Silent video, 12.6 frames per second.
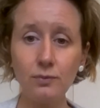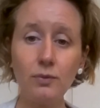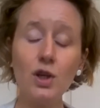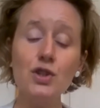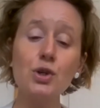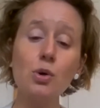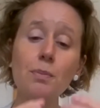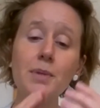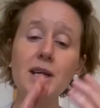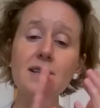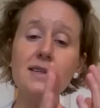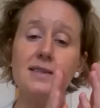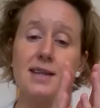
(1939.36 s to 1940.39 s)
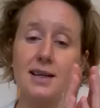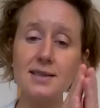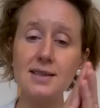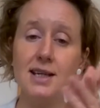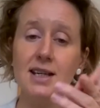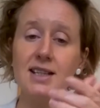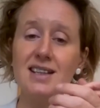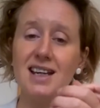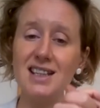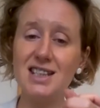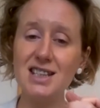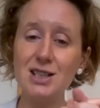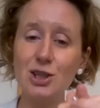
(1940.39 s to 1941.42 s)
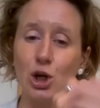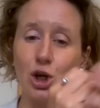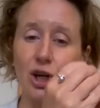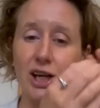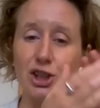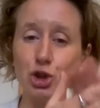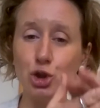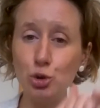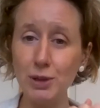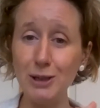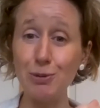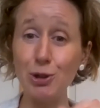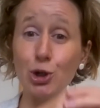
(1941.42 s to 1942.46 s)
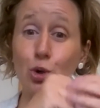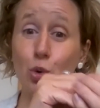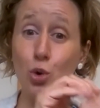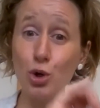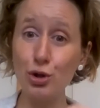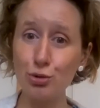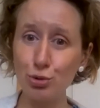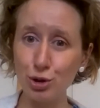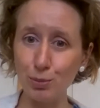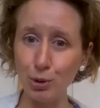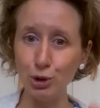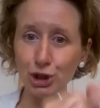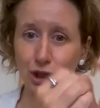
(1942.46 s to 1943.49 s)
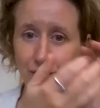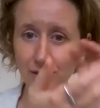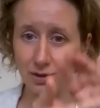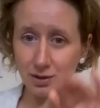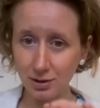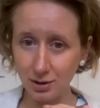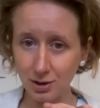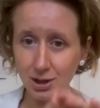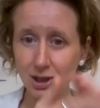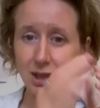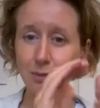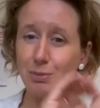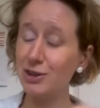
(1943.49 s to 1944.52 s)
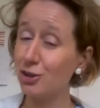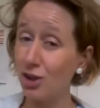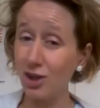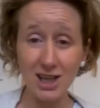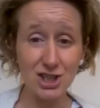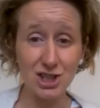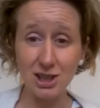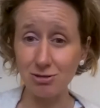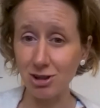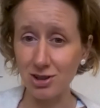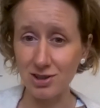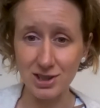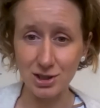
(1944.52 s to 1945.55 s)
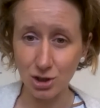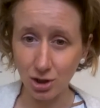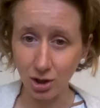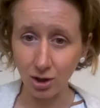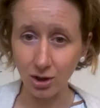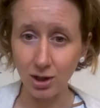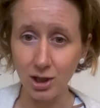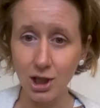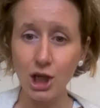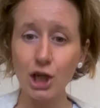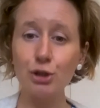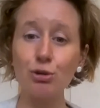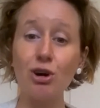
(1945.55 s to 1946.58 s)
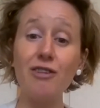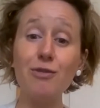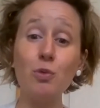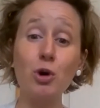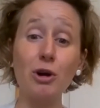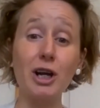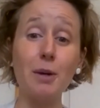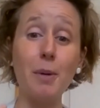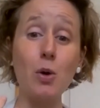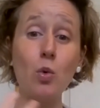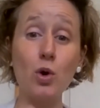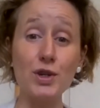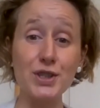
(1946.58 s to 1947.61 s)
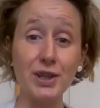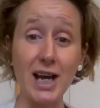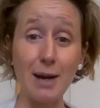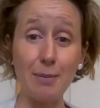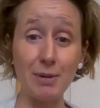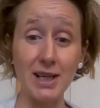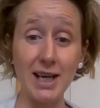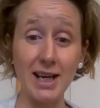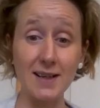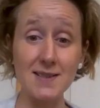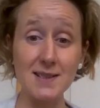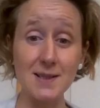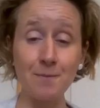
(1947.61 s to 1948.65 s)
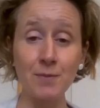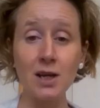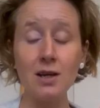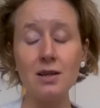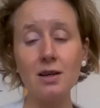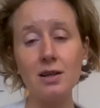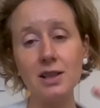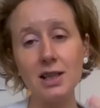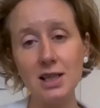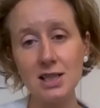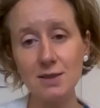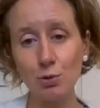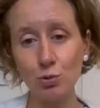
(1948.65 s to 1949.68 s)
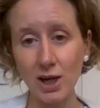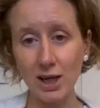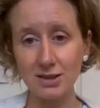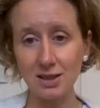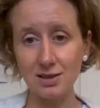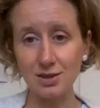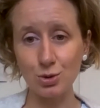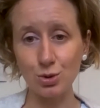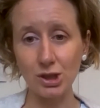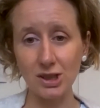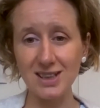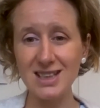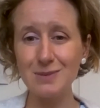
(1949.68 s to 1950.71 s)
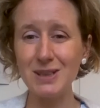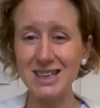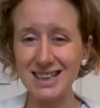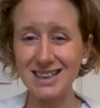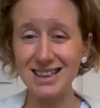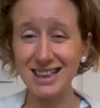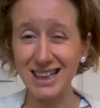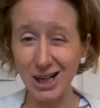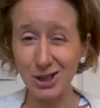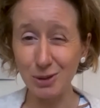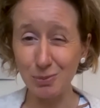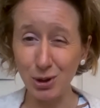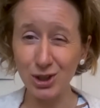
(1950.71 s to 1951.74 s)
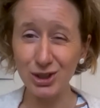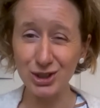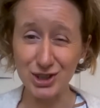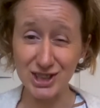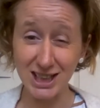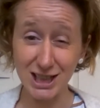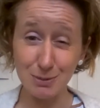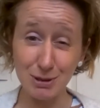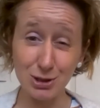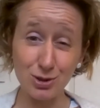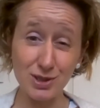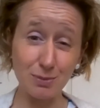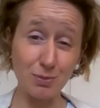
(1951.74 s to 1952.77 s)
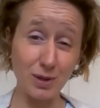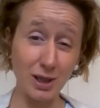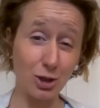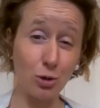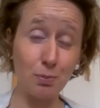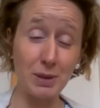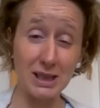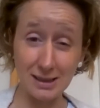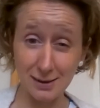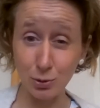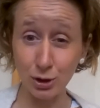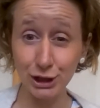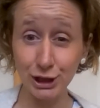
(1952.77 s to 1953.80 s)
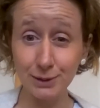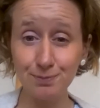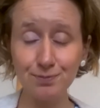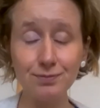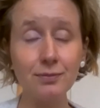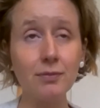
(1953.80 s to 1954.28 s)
So it means sex tends to look like two people are going through the motions, but they're not actually aroused at all. They're often worrying about what's going to happen next. Now, in the case of erectile disorder, this means the partners tend to be doing something I call penis watching,